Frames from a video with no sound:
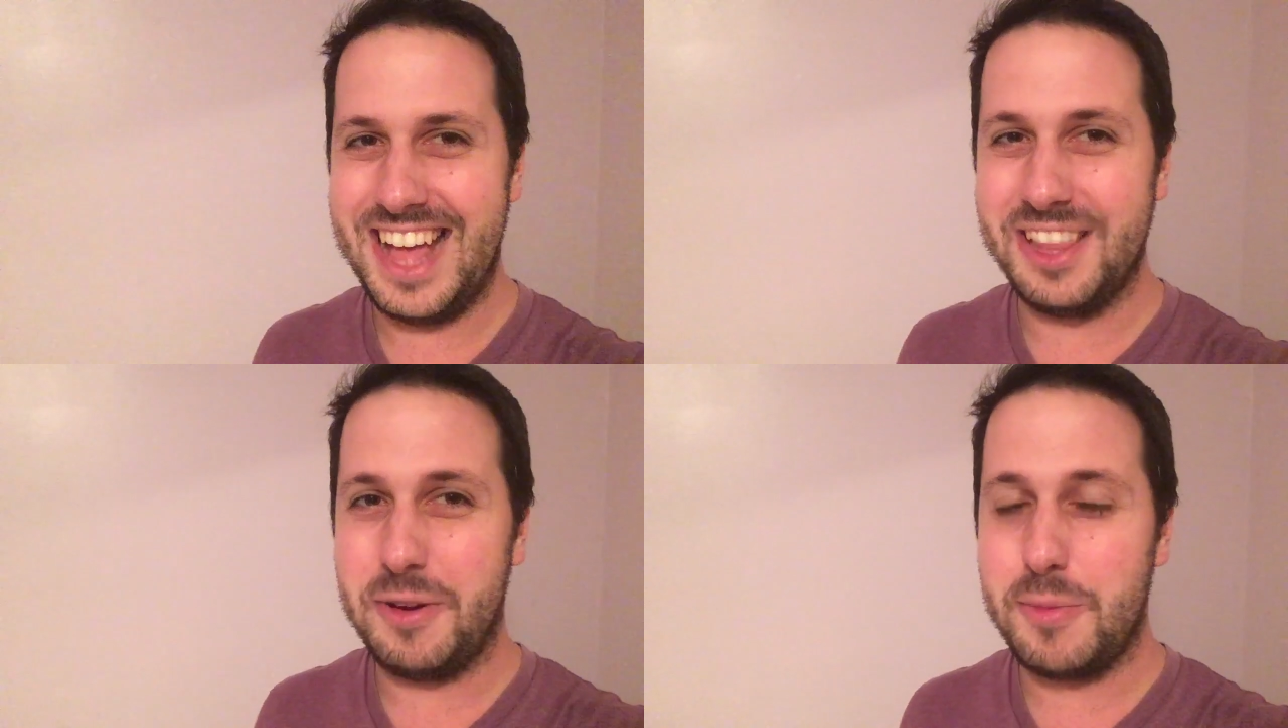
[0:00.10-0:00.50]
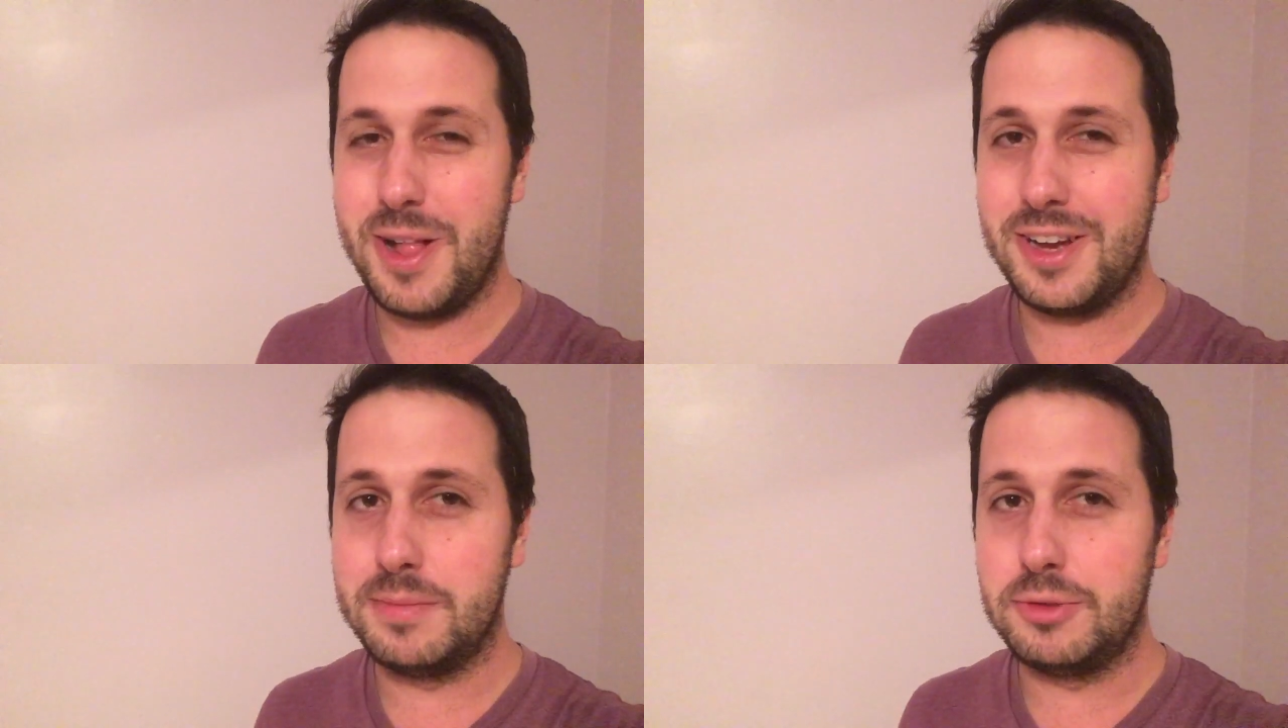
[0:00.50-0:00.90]
Hello and
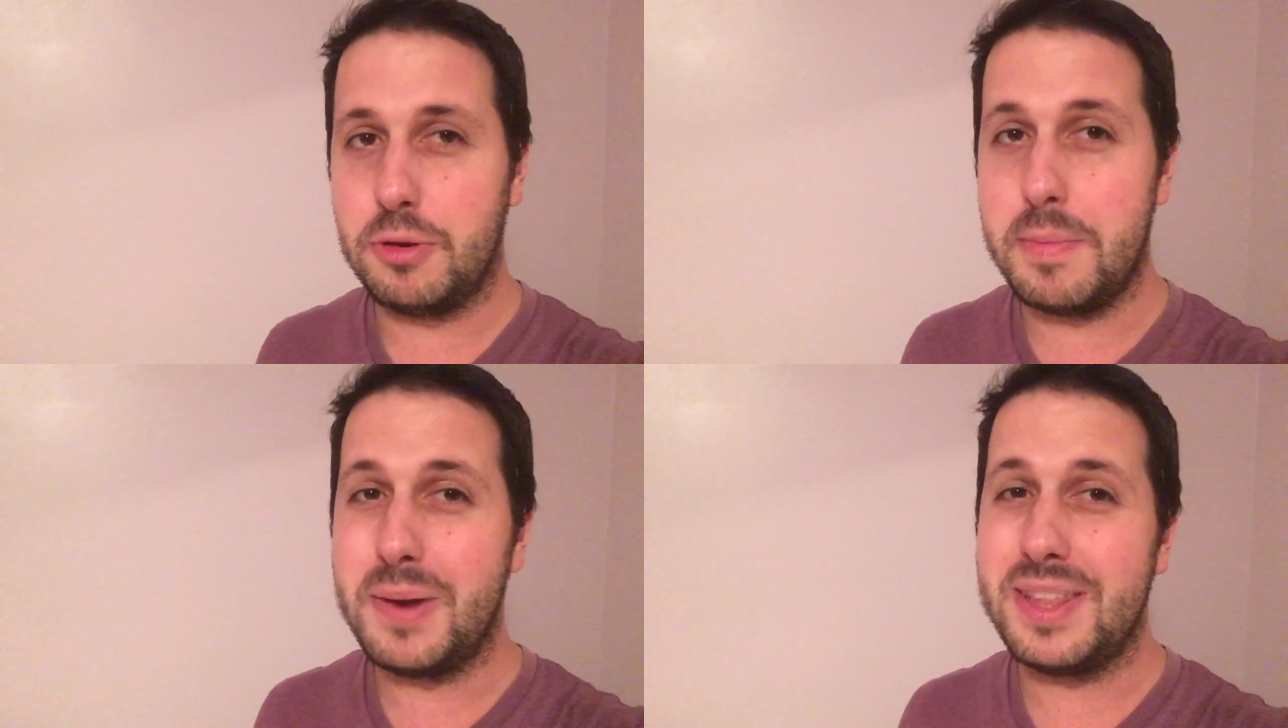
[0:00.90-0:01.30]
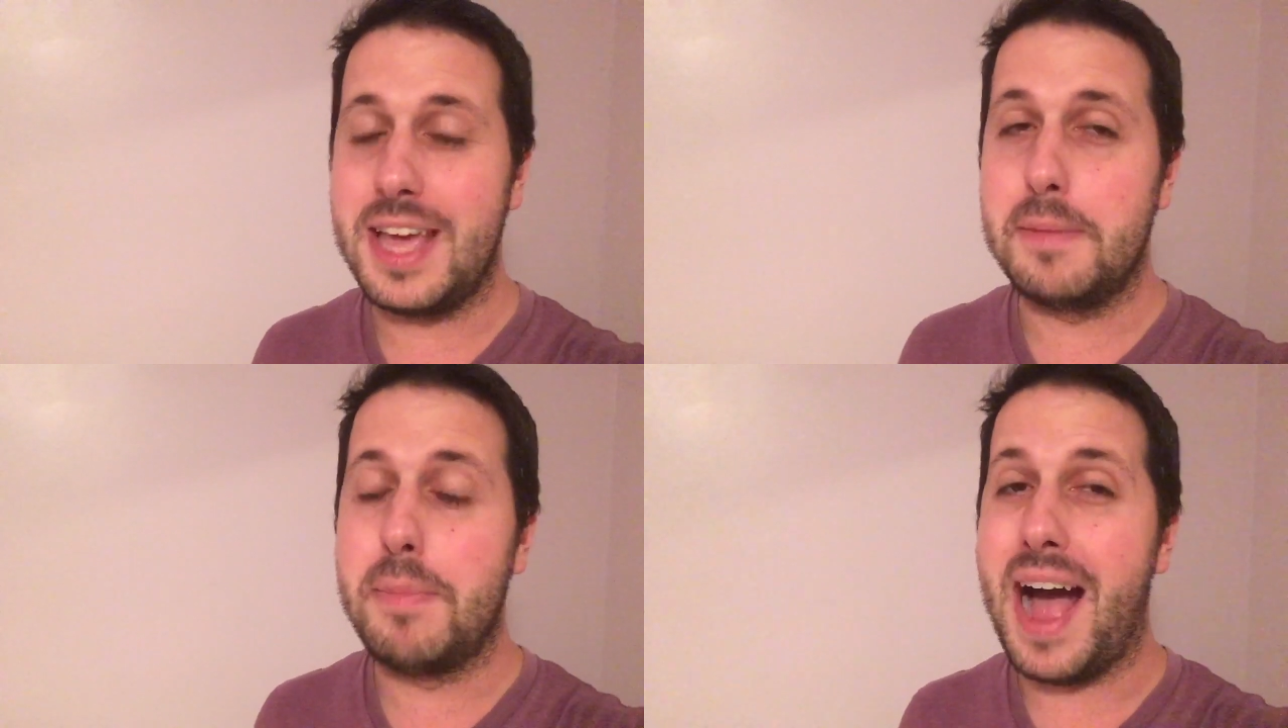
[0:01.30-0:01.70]
welcome to A Minute with
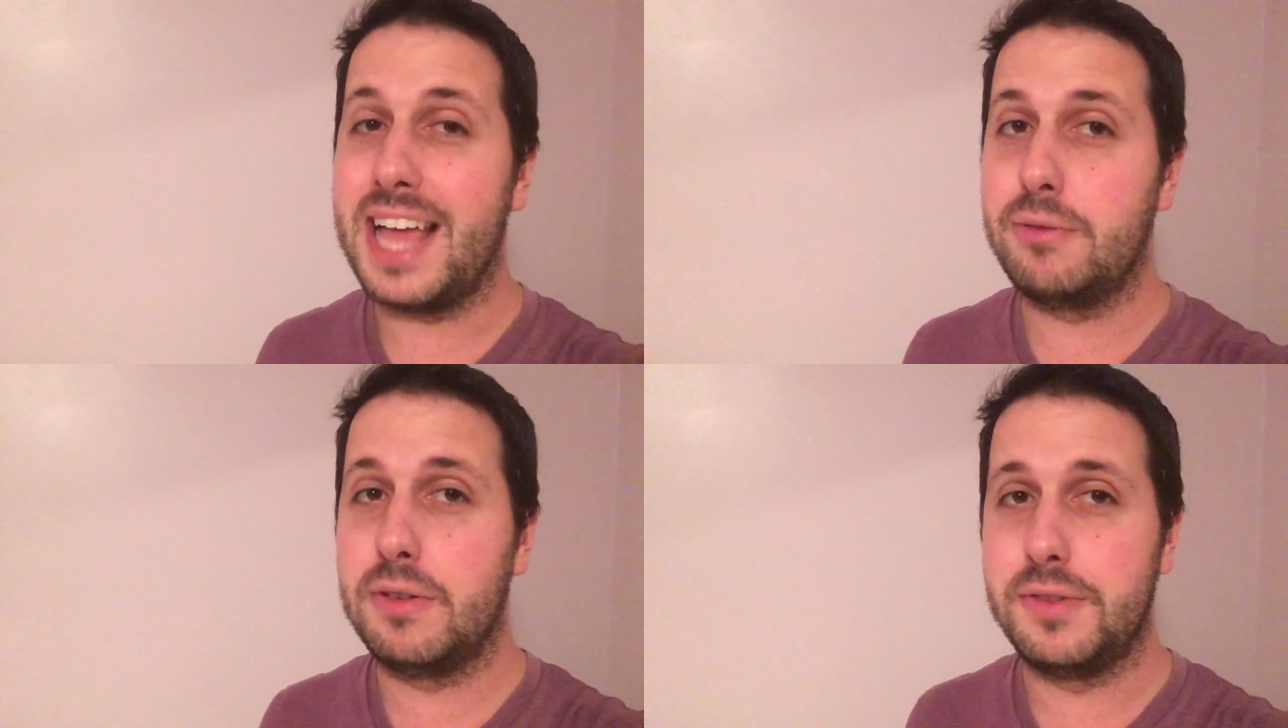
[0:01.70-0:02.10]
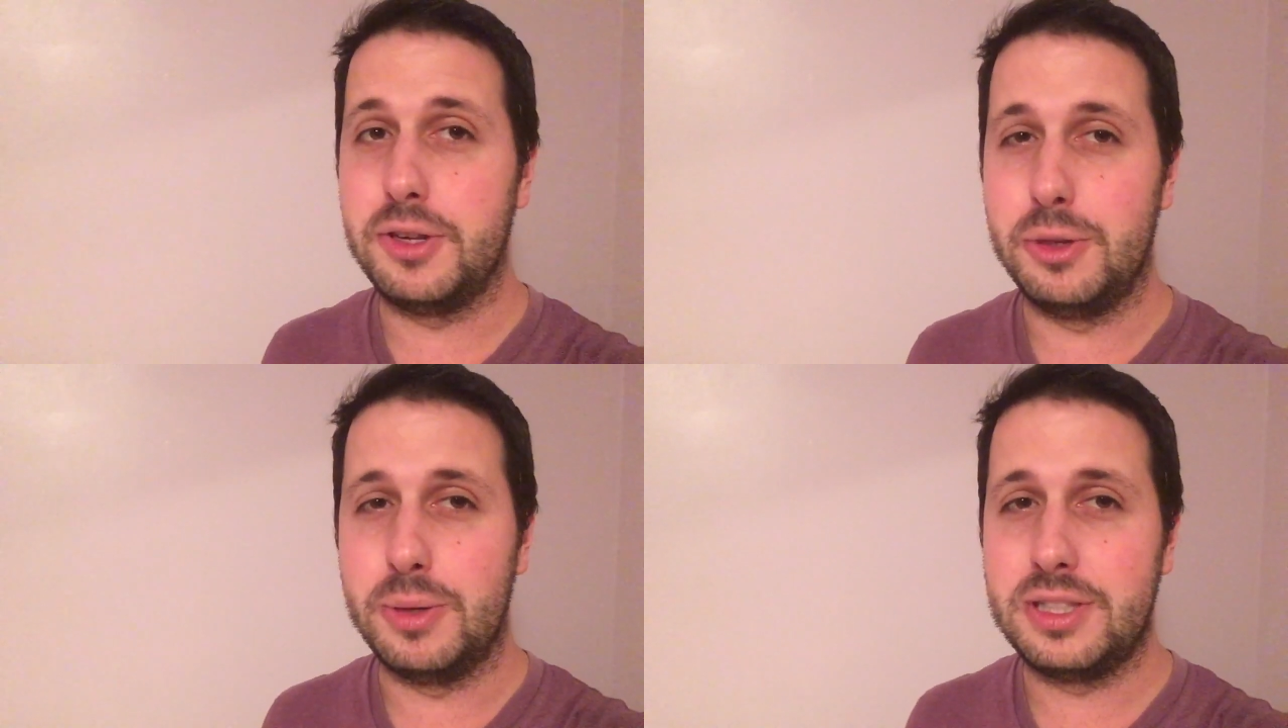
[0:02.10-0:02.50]
Abe pilot review.